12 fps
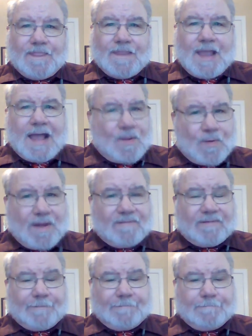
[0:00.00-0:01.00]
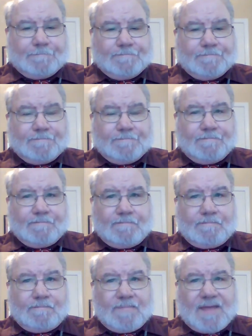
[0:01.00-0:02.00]
However,
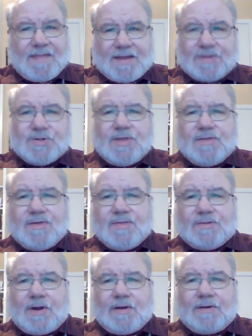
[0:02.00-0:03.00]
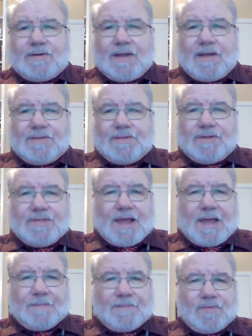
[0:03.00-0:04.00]
then Jesus started to tell the
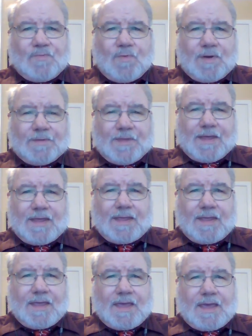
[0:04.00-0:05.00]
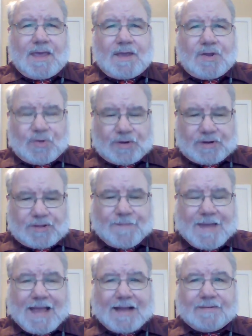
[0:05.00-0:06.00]
disciples what they could
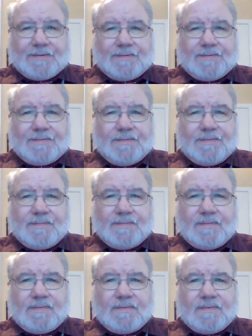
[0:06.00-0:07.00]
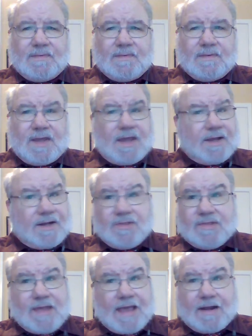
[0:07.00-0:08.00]
expect. He
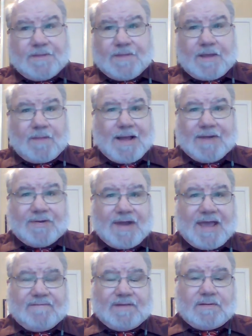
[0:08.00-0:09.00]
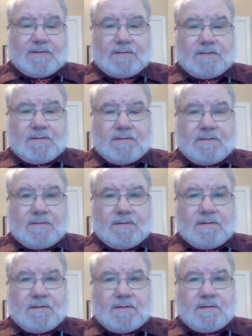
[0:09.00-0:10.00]
didn't say anything about David.
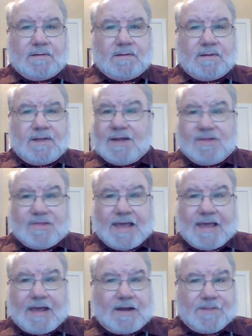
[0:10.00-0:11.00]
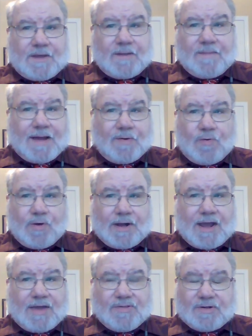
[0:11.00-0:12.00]
He didn't say anything about
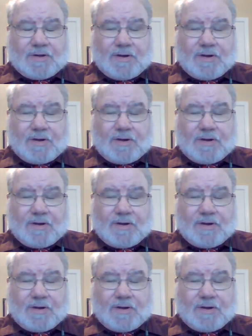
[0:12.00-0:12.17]
organizing an